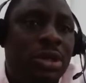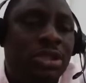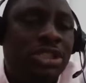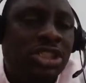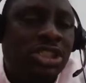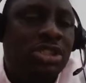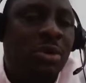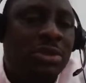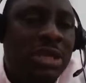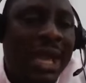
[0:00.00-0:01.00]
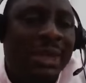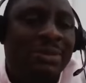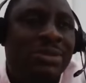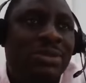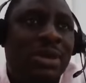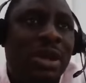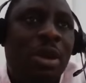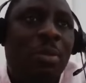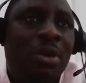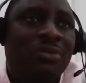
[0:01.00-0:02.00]
sometimes a
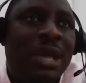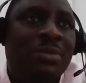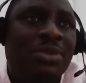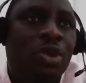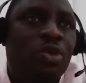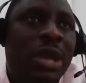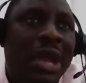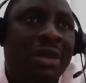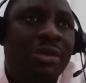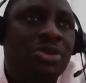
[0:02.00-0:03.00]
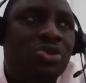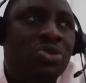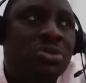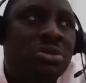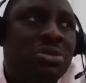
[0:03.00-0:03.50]
couple of times they would agree to,